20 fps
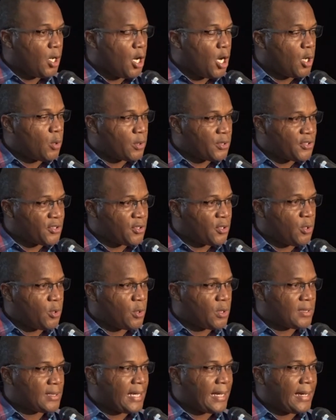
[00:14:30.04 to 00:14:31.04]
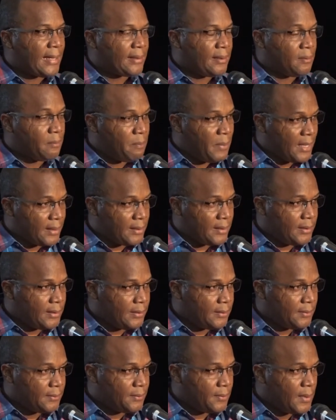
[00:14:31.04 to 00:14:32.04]
our scores are getting better
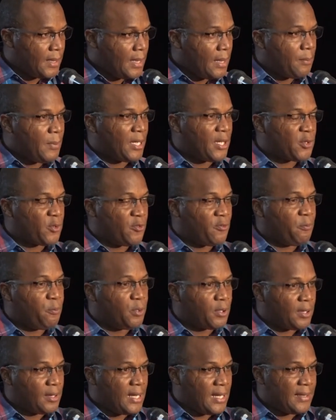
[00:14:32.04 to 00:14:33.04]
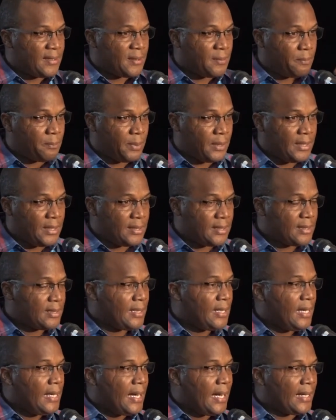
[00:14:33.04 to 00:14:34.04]
because we've put things in
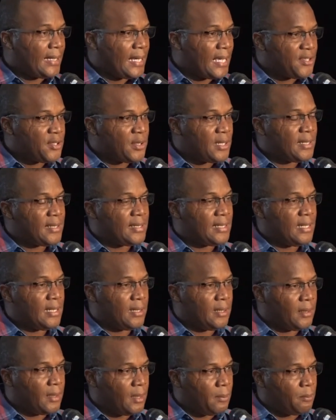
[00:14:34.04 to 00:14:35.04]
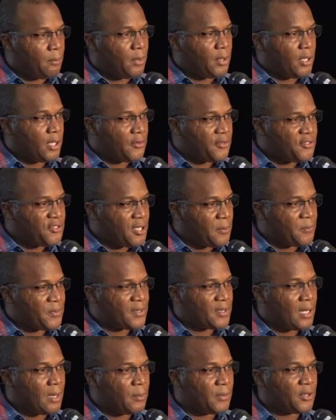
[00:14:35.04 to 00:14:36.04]
place. And as you can see, the number of
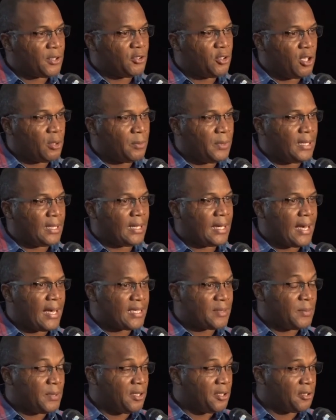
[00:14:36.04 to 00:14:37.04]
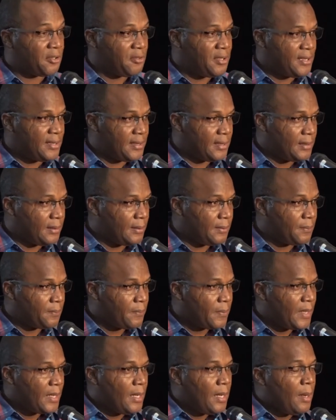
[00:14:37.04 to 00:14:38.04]
ships coming to Dominica has been increasing.
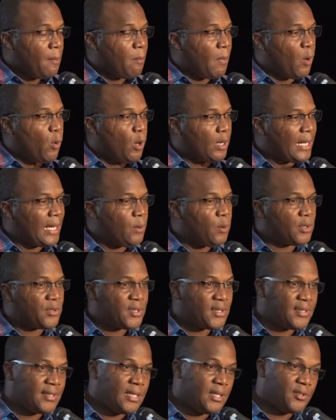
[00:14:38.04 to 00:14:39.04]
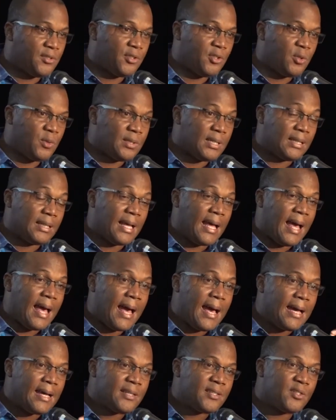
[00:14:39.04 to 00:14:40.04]
But what I want to say to you is that
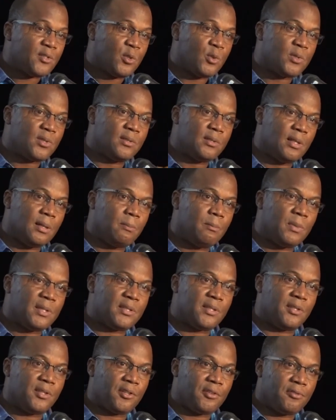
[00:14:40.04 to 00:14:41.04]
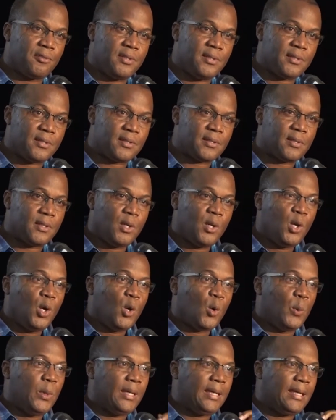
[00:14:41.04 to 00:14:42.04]
as those numbers increase,
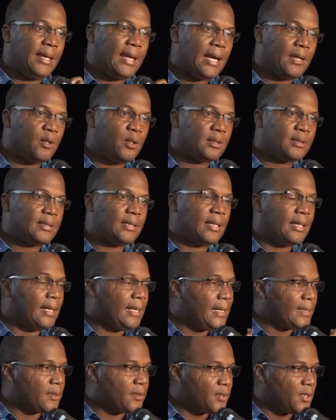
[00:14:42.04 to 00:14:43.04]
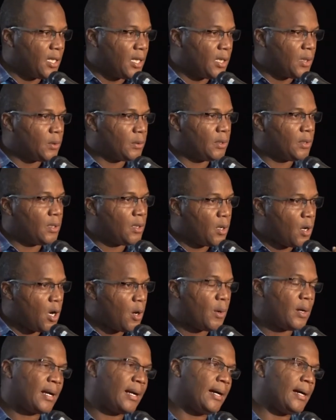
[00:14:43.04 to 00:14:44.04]
we cannot let down
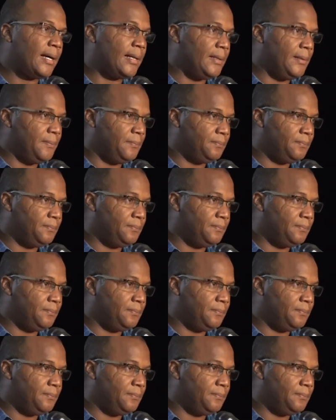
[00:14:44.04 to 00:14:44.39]
our guard.